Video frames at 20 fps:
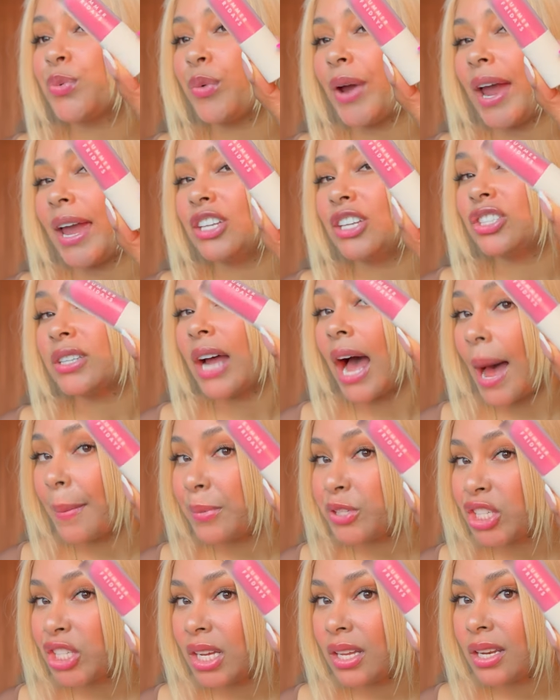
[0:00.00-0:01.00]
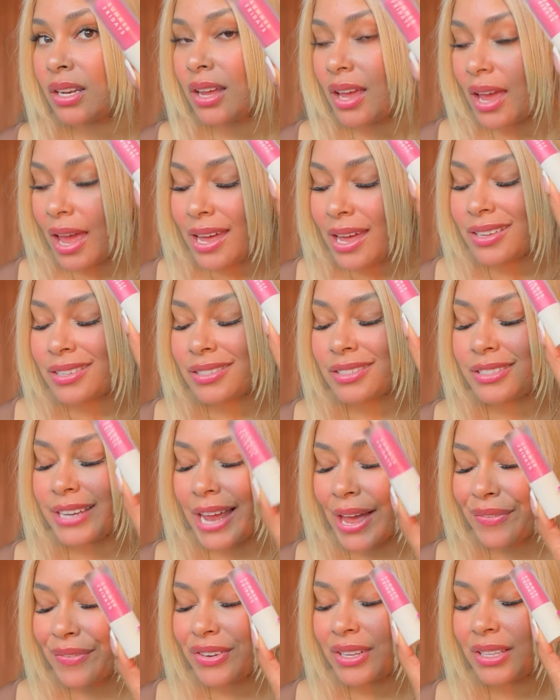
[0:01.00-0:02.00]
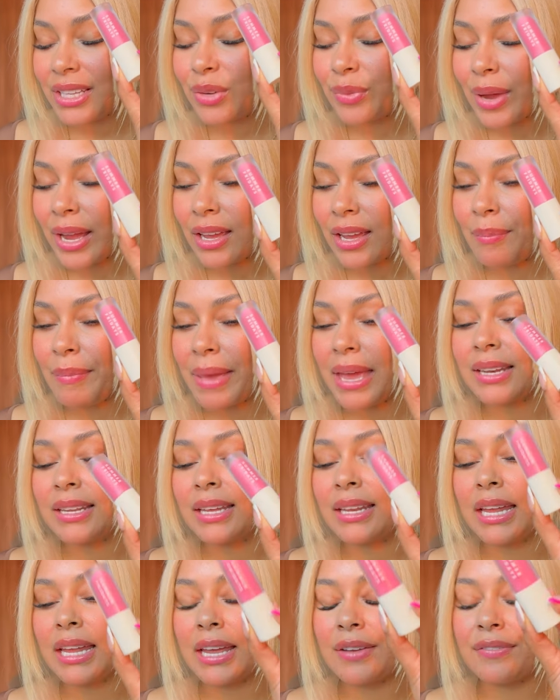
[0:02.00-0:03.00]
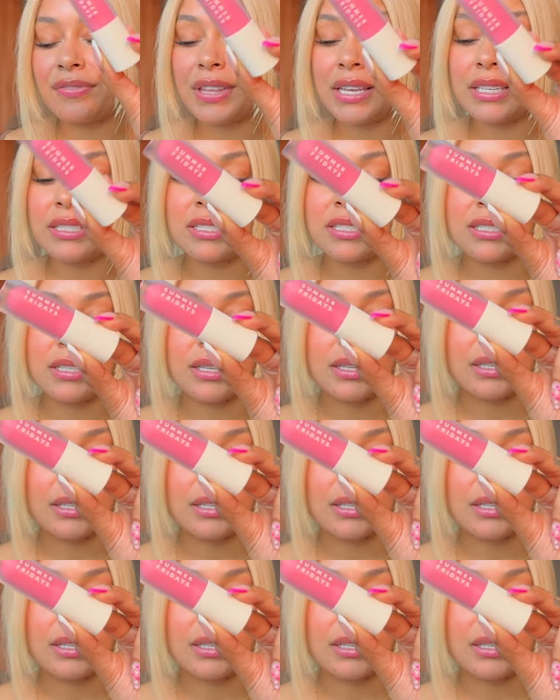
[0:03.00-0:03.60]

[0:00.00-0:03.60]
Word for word: ranged option. Definitely recommended if this